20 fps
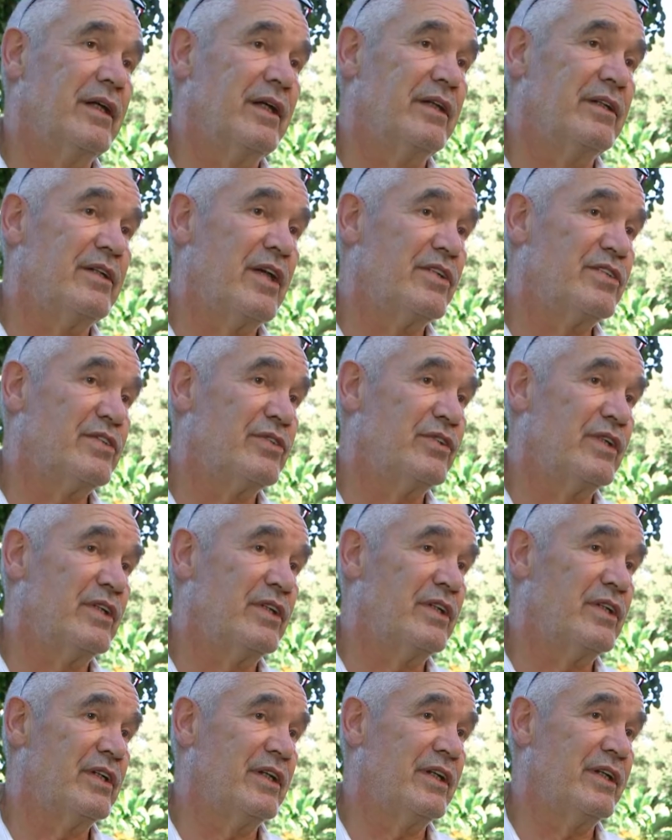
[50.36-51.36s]

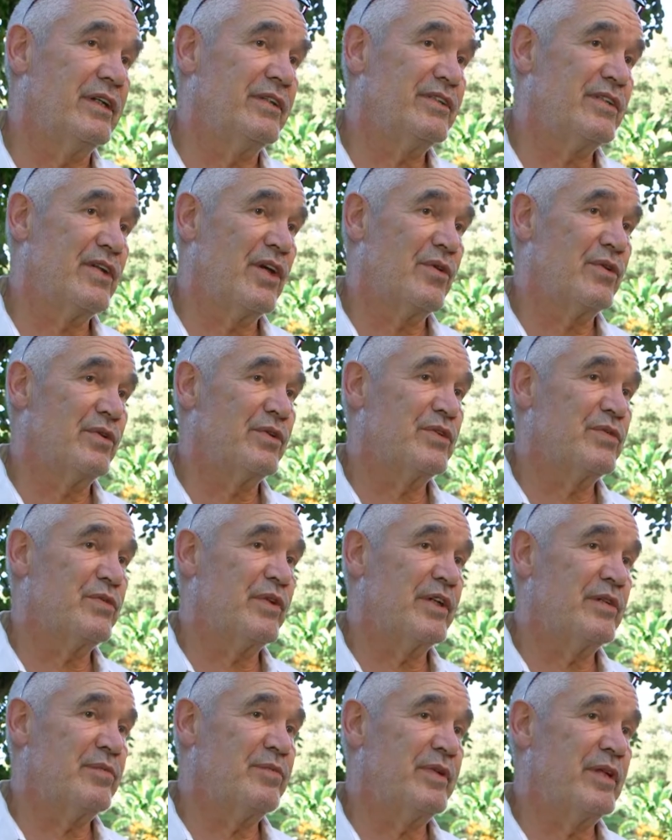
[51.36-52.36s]
industrial zones
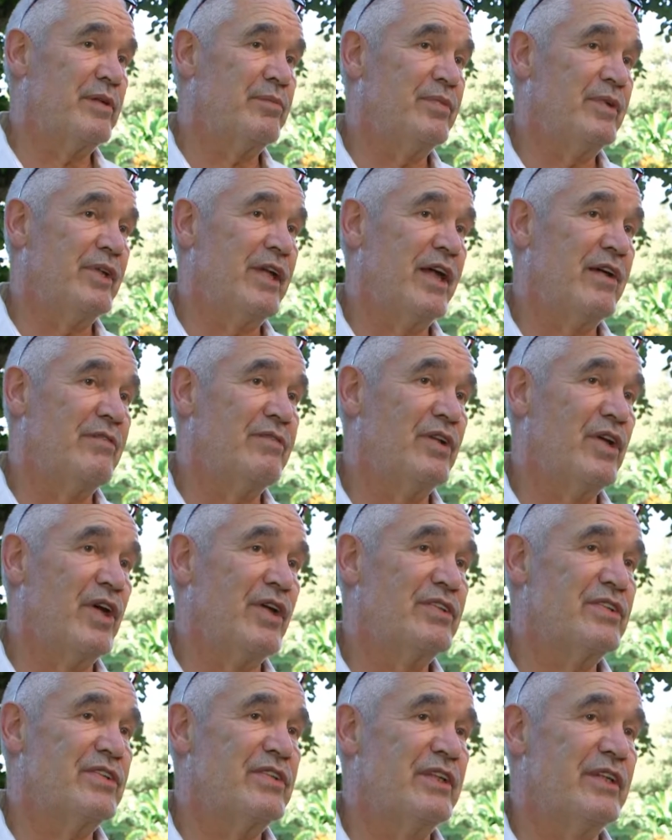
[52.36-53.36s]
where the people have
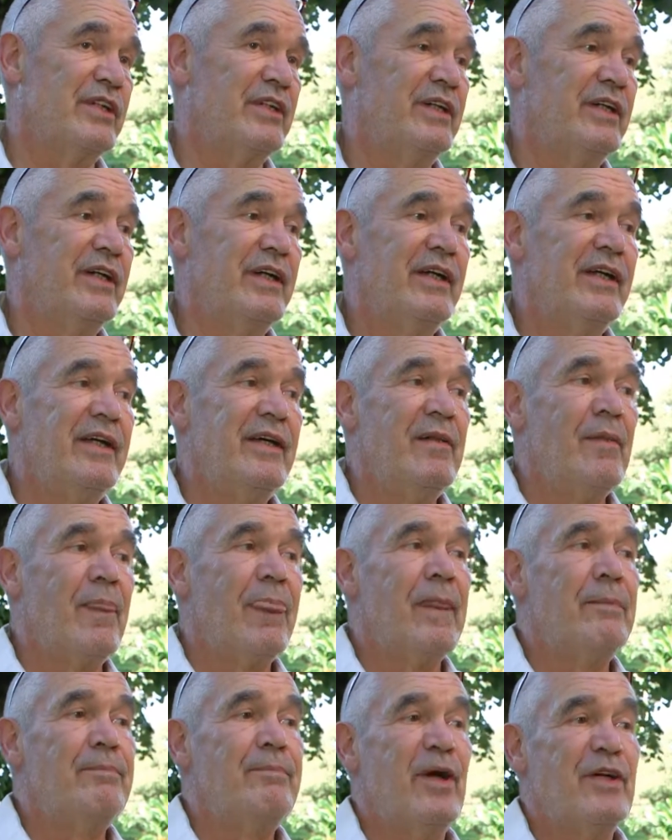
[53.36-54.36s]
lost their
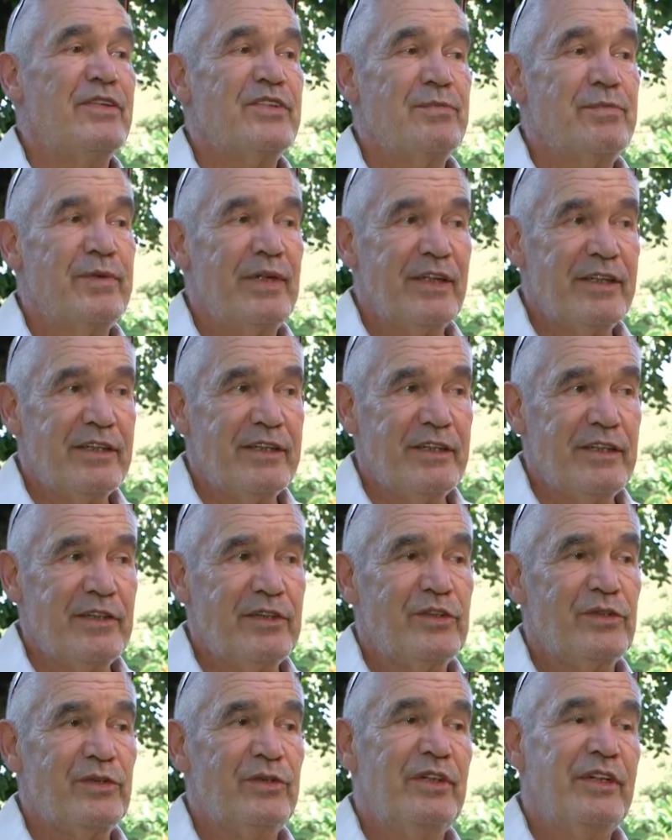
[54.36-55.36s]
possibility
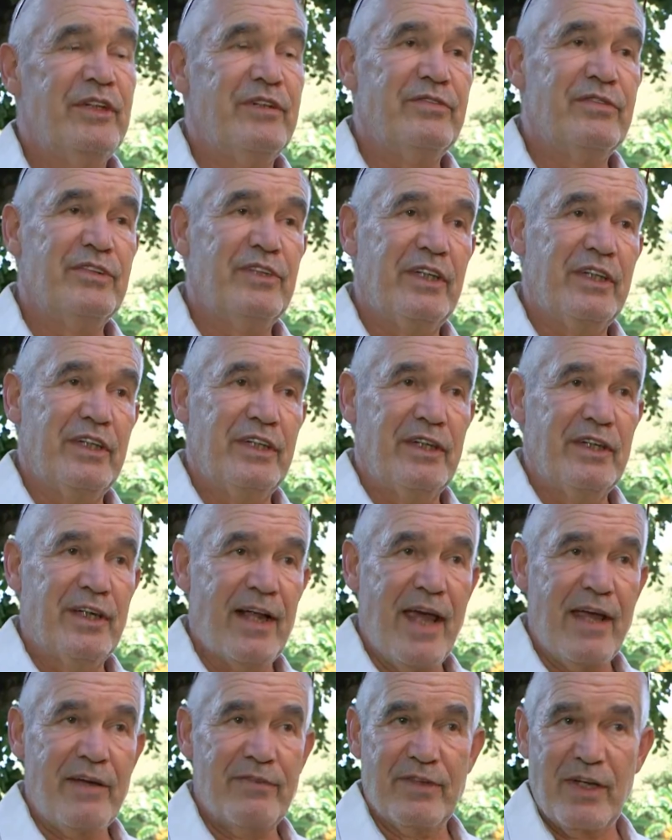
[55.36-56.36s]
to live their
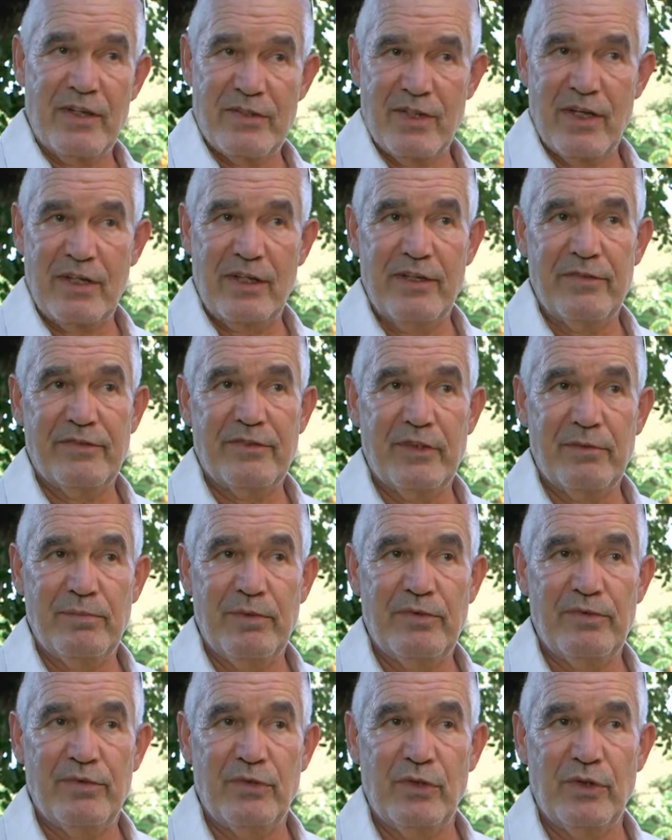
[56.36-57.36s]
life as they lived it
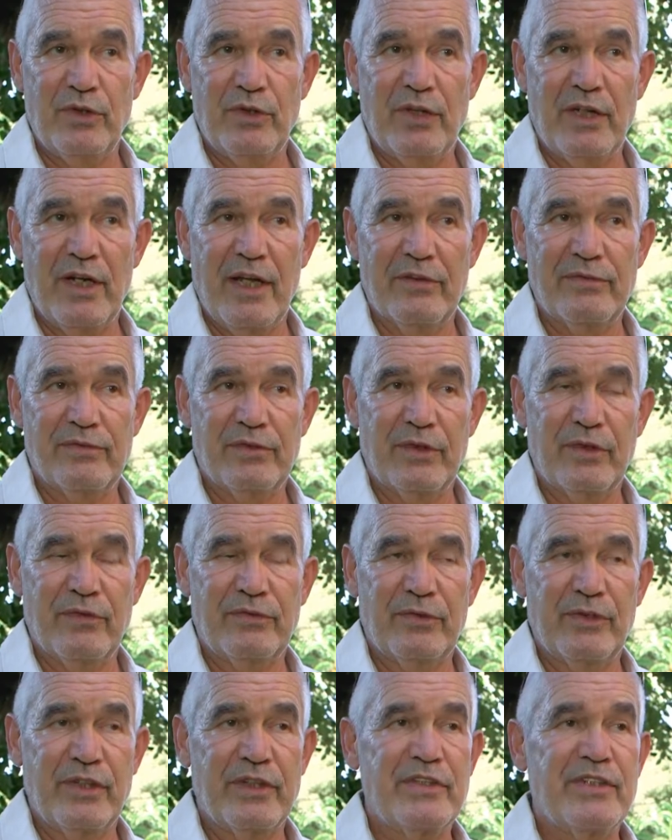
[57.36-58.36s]
before, like
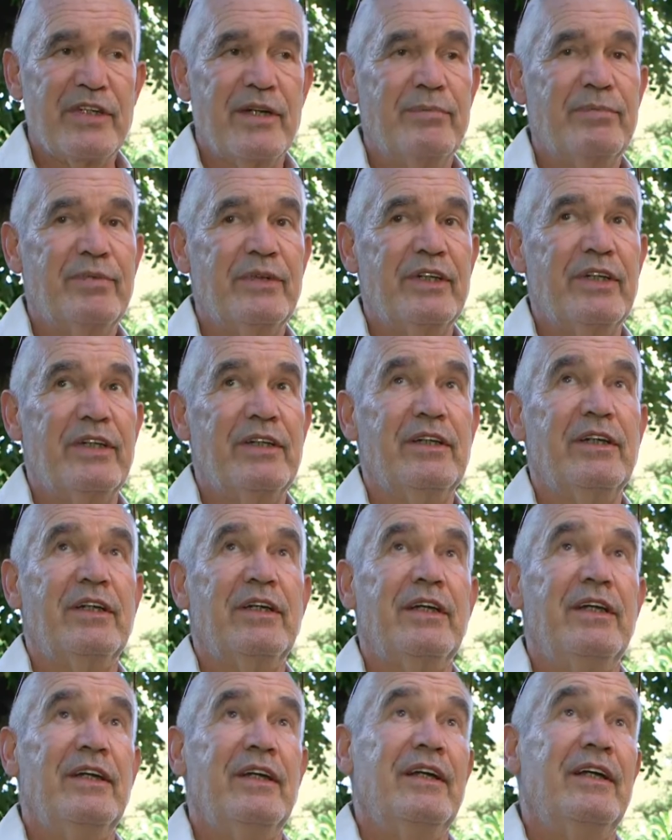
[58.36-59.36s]
for example in
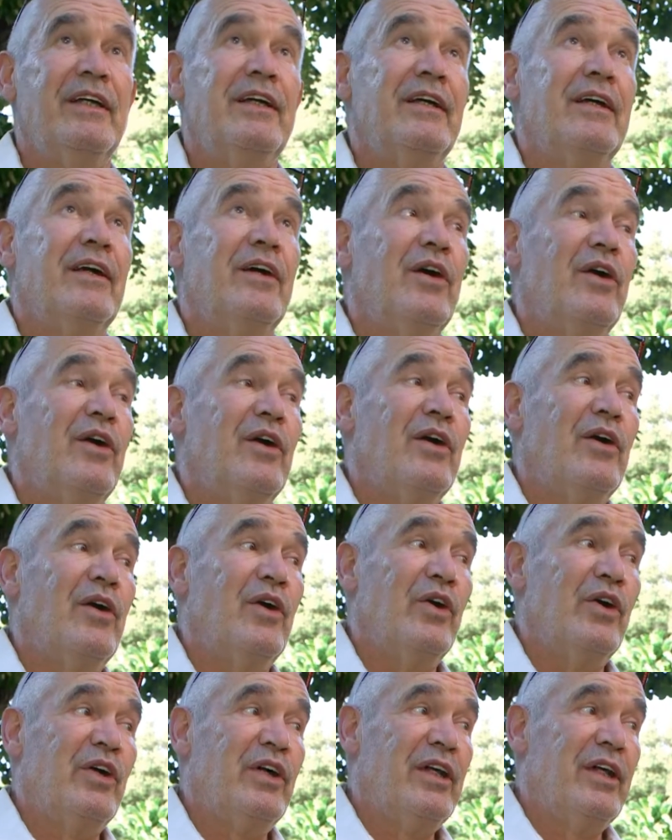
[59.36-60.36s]

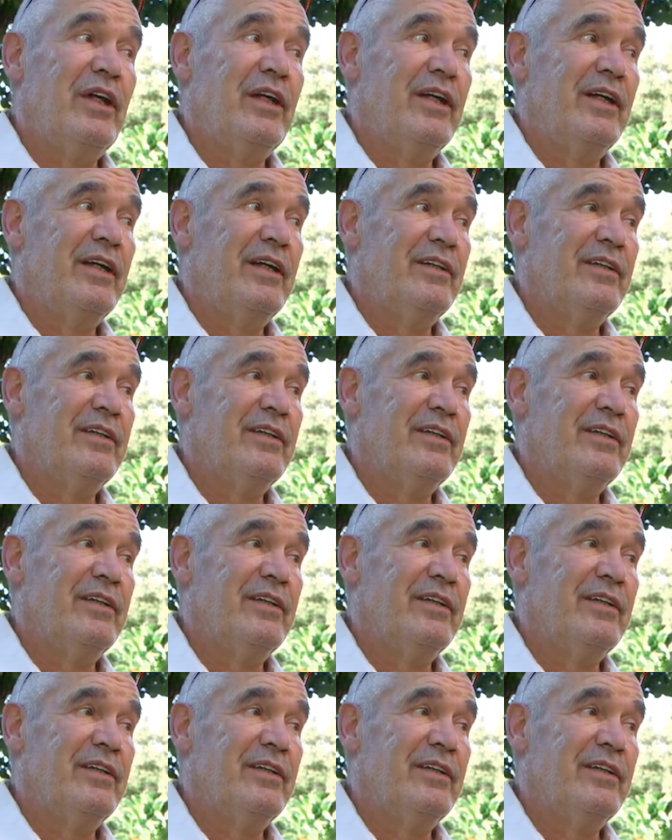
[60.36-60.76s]
oil,